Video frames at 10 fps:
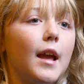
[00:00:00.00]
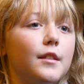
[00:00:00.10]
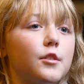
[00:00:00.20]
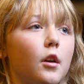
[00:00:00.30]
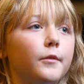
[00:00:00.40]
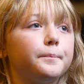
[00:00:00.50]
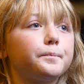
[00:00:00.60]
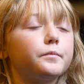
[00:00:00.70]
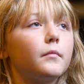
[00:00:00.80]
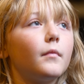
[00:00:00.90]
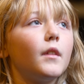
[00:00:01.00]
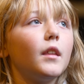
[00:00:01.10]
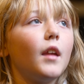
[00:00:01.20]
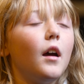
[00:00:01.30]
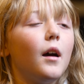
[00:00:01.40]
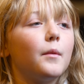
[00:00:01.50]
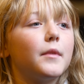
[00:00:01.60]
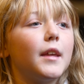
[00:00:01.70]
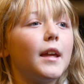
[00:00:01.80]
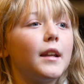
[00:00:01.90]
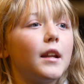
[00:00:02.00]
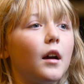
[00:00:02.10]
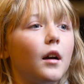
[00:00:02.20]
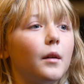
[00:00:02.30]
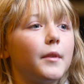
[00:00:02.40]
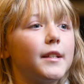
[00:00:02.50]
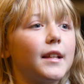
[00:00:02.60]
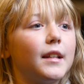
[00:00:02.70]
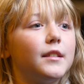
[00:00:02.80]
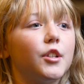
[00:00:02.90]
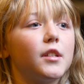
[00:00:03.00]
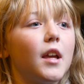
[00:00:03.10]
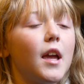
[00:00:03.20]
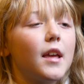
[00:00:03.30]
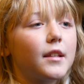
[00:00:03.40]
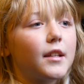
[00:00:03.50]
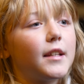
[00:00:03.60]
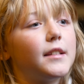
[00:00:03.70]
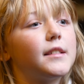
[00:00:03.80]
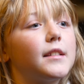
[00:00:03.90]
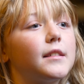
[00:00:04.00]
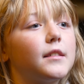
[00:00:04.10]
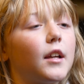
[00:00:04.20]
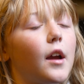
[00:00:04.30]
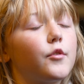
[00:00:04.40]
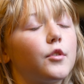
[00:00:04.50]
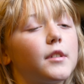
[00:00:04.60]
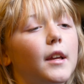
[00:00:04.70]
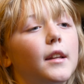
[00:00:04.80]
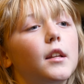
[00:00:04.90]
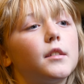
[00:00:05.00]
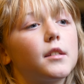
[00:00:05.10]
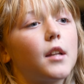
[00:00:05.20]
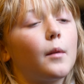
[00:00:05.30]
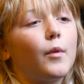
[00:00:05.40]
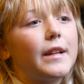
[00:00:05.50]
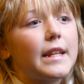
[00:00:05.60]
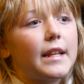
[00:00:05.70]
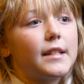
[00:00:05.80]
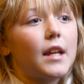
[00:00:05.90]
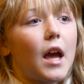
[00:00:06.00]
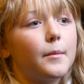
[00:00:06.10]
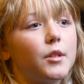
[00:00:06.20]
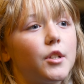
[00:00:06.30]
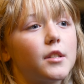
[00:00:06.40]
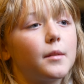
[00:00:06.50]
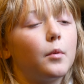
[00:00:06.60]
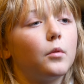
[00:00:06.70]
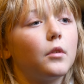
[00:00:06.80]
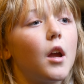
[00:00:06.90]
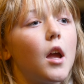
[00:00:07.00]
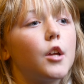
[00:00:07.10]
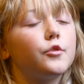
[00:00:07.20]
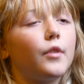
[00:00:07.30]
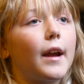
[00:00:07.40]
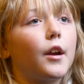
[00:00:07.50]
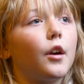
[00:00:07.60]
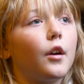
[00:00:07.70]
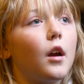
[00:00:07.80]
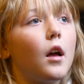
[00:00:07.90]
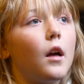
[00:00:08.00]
And so then they said the governor said to stop wasting his time and just to drag her